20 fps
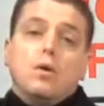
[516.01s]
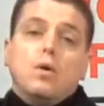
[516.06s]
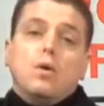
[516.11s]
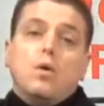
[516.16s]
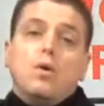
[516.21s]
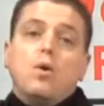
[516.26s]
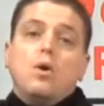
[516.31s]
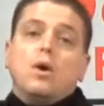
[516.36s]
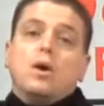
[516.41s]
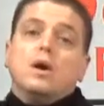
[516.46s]

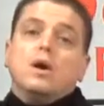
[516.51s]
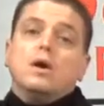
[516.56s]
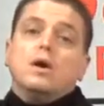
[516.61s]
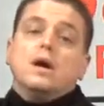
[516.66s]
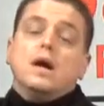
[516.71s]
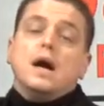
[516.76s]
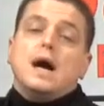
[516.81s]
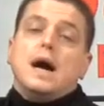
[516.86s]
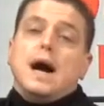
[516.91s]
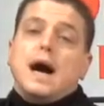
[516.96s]

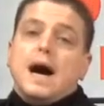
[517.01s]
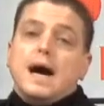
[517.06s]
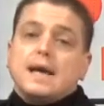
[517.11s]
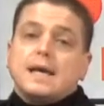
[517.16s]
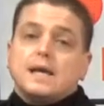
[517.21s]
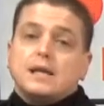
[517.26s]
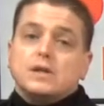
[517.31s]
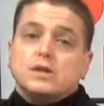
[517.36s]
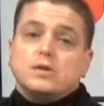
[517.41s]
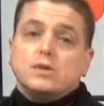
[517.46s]
Or I
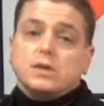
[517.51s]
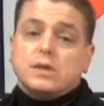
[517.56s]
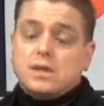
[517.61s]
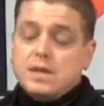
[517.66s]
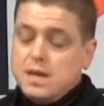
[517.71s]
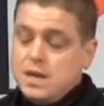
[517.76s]
can do it the